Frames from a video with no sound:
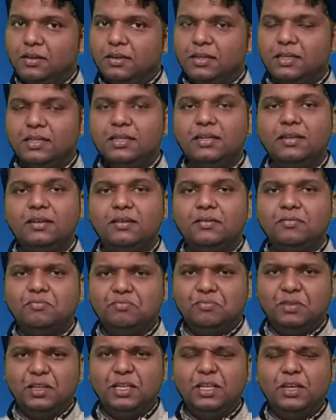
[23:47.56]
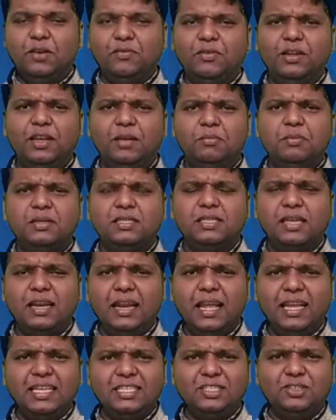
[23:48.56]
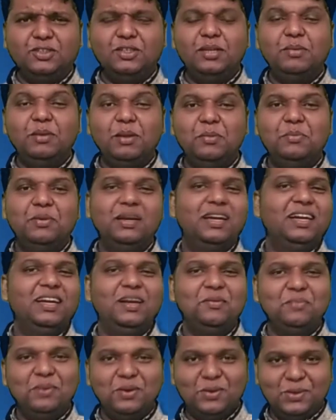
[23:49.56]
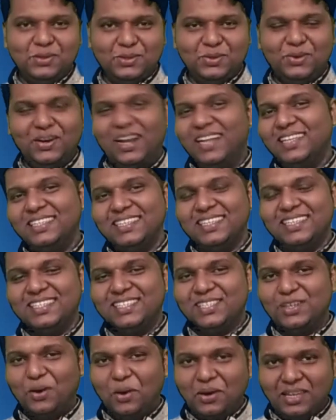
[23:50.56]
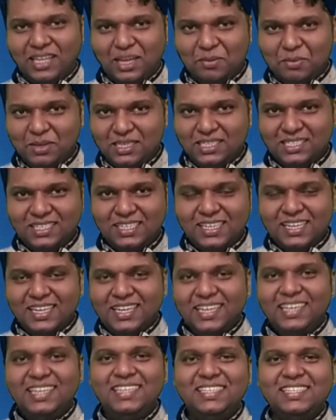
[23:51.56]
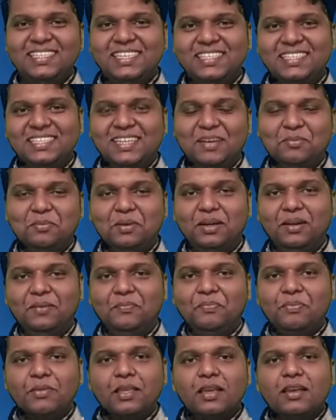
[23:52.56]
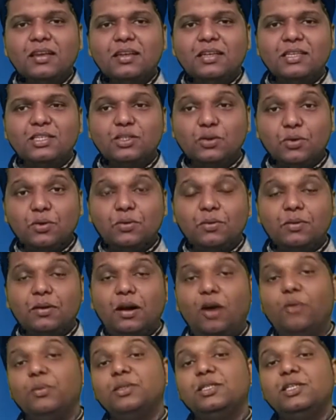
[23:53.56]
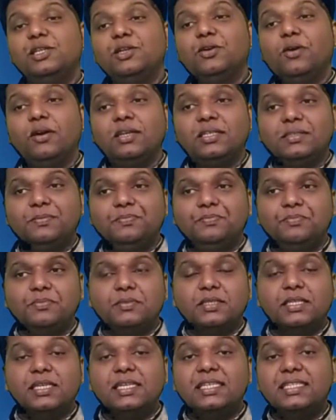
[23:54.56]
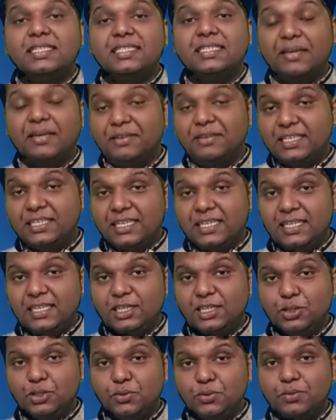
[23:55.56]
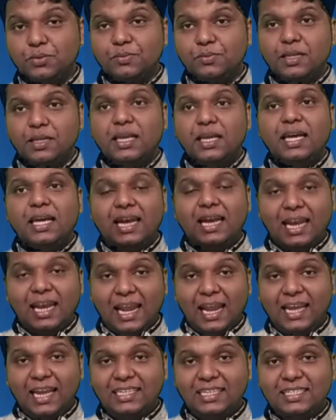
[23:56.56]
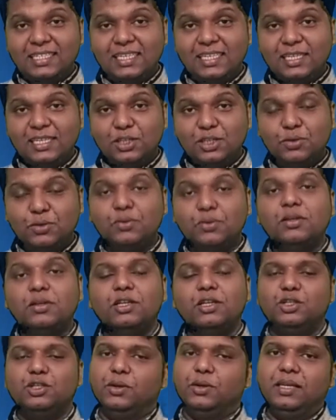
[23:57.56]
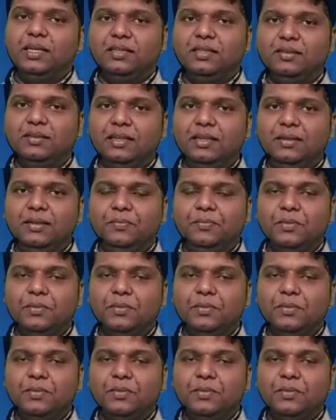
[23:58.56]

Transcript: Here, 3 of the numbers are extremely bigger number also, right? It's not that much easiest number. So how much did you got? 17 into 19 into 23.